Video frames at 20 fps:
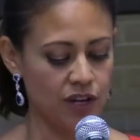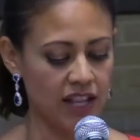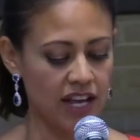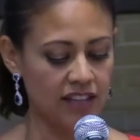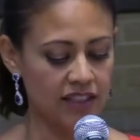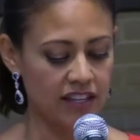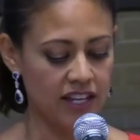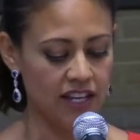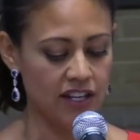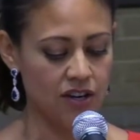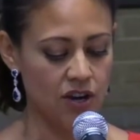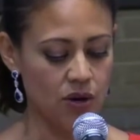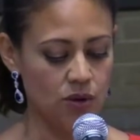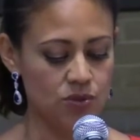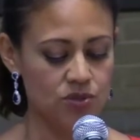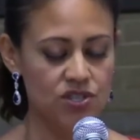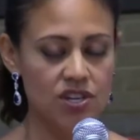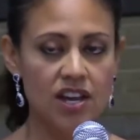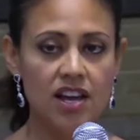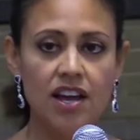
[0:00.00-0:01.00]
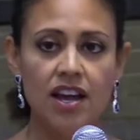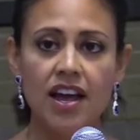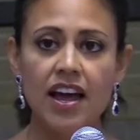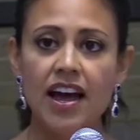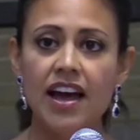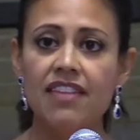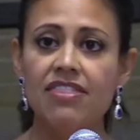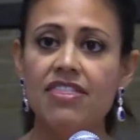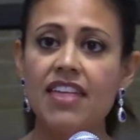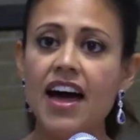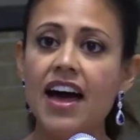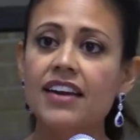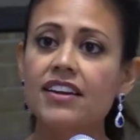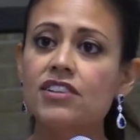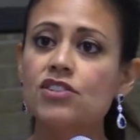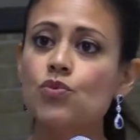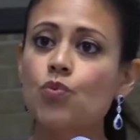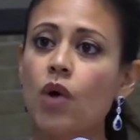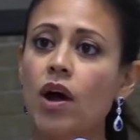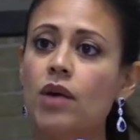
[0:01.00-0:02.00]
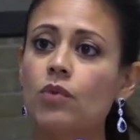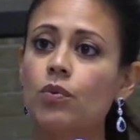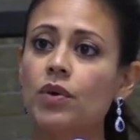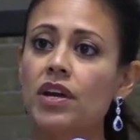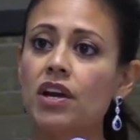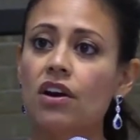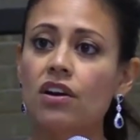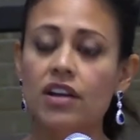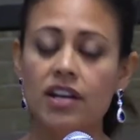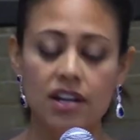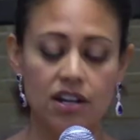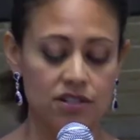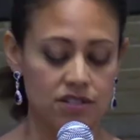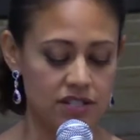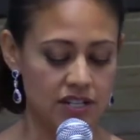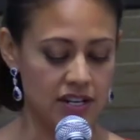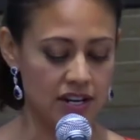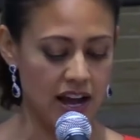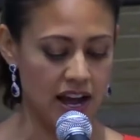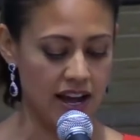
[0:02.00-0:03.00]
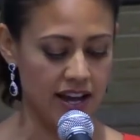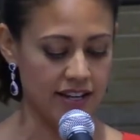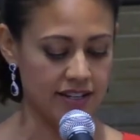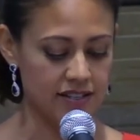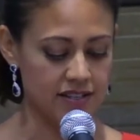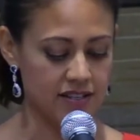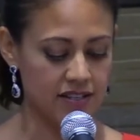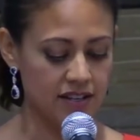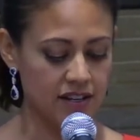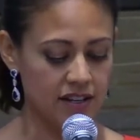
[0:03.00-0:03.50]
for Latinos. And that is why we are here tonight.